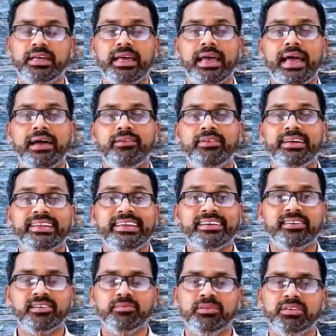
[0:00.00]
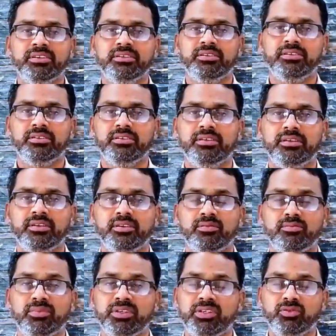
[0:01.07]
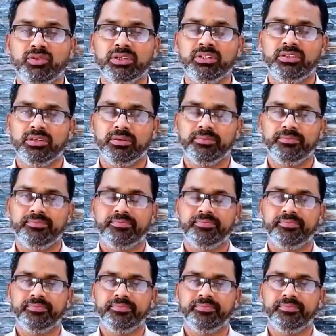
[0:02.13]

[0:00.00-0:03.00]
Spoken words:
They have an agreement between them.